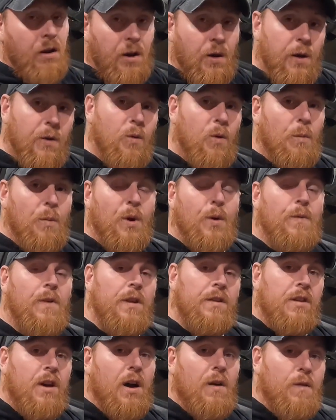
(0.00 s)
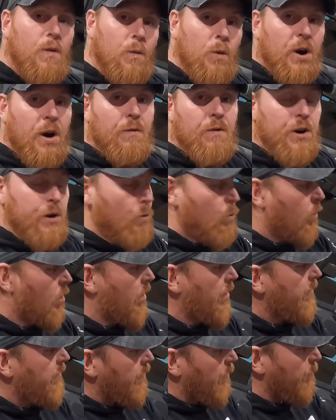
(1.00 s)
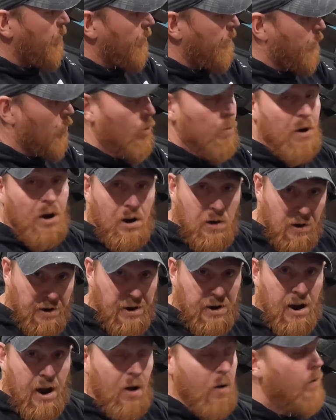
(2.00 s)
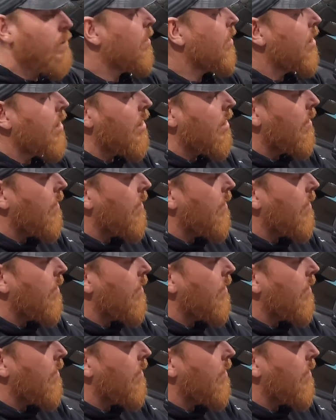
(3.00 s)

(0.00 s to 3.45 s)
You can remove this cover whenever you want to perform a clean out.